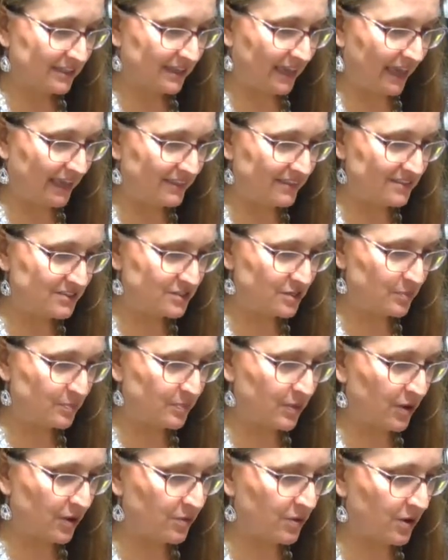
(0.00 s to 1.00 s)
Okay, these are
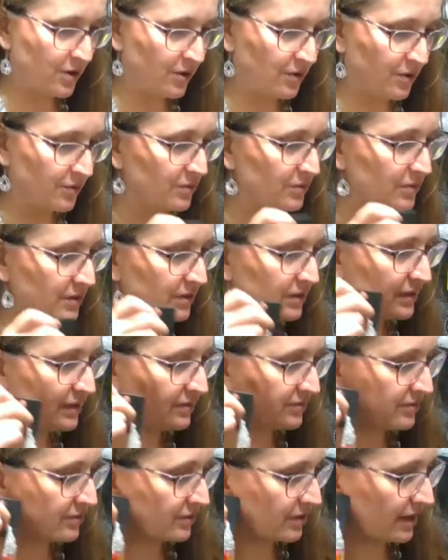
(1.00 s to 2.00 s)
boho,
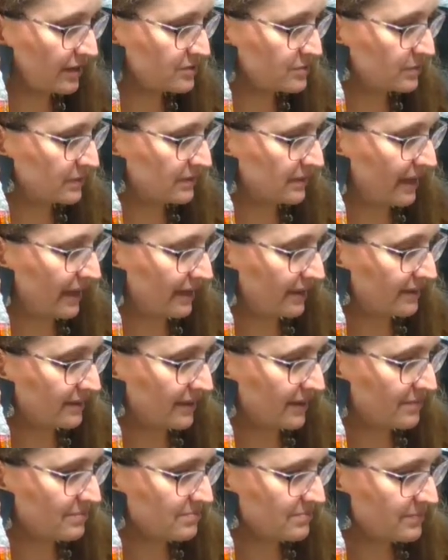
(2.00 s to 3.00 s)
if you guys would like
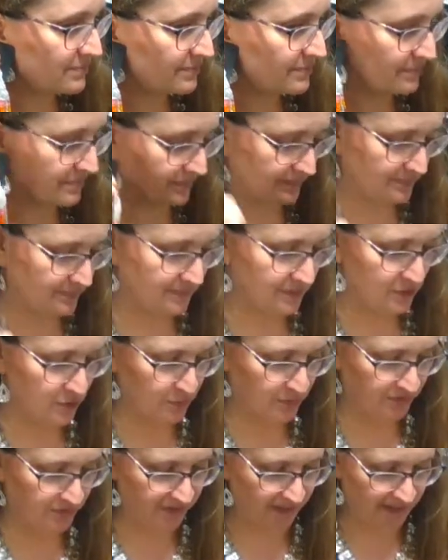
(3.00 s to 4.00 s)
them.
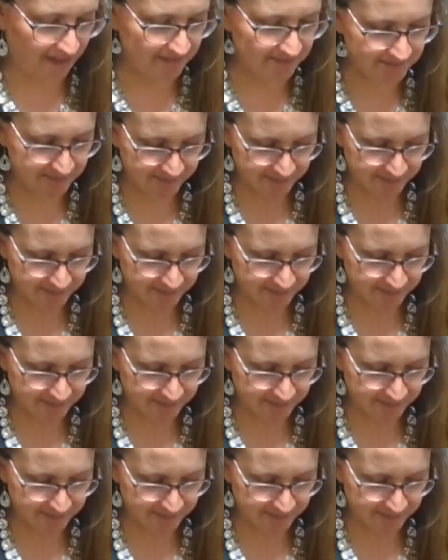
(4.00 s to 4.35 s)
Super fun.